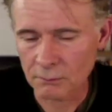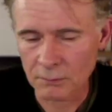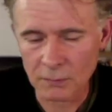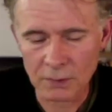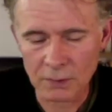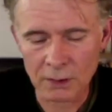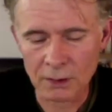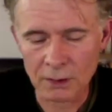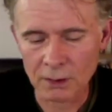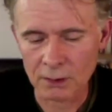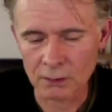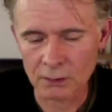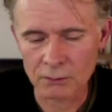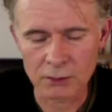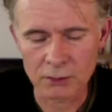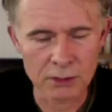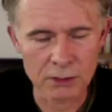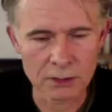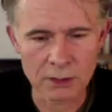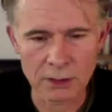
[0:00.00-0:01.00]
And then
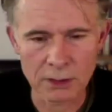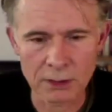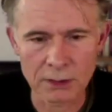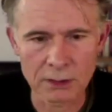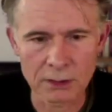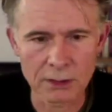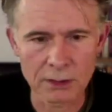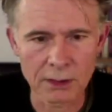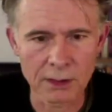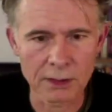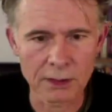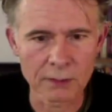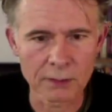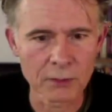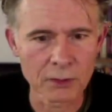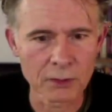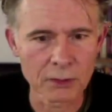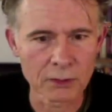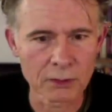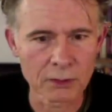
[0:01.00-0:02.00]
just take a time
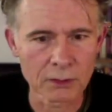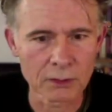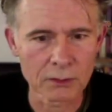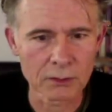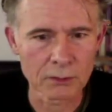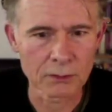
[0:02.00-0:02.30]
to